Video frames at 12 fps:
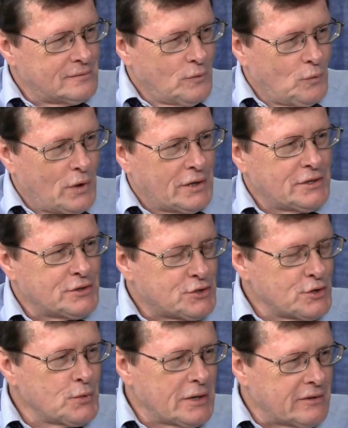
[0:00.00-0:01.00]
one and two
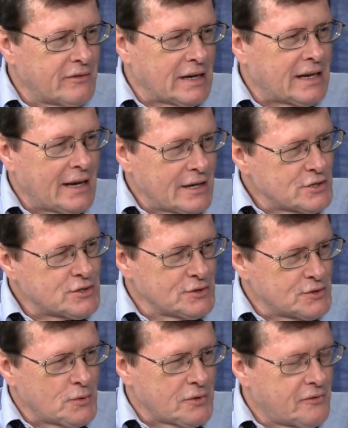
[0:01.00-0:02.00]
week
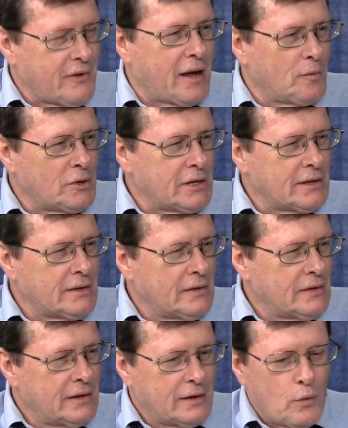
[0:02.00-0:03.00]
vacations with family, mm-hmm.
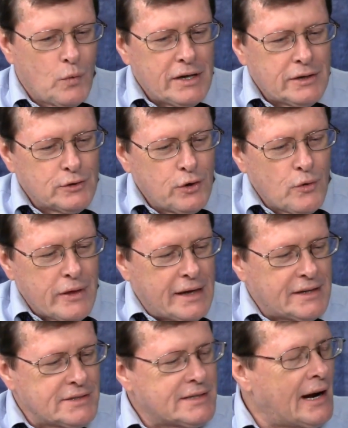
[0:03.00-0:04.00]
and we could go that
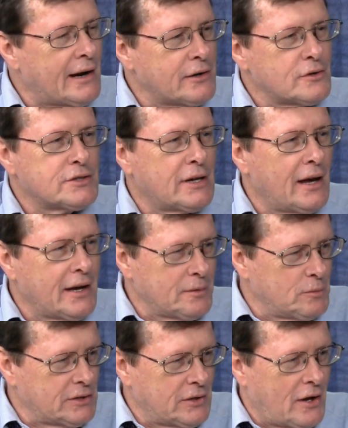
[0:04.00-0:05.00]
entire time
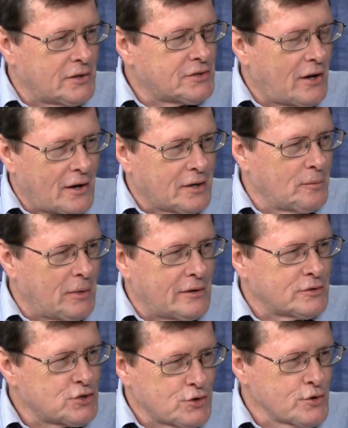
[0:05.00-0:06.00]
and not talk about
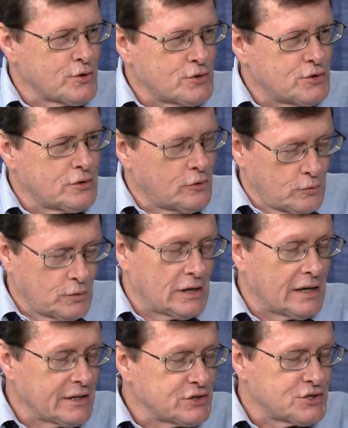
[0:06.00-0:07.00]
church or yeah.
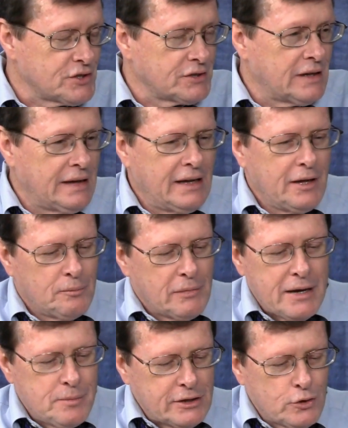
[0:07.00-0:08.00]
religion,
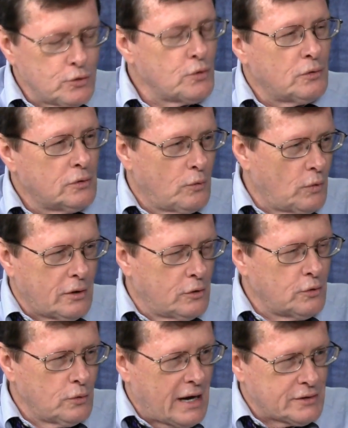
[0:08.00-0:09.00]
maybe who
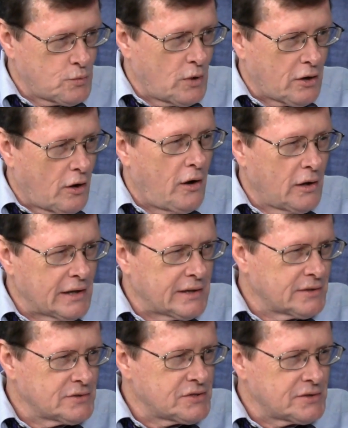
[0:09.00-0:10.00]
who has what
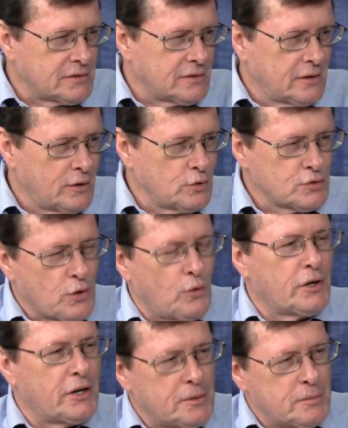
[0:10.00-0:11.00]
callings and who's right. going
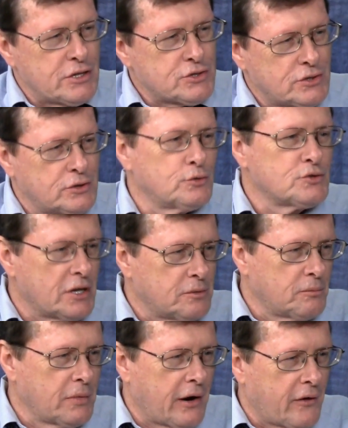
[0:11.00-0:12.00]
on a mission, who's
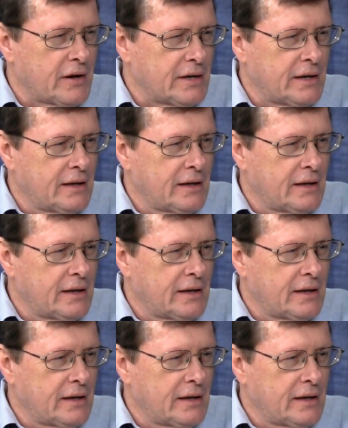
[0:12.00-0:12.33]
getting right. married,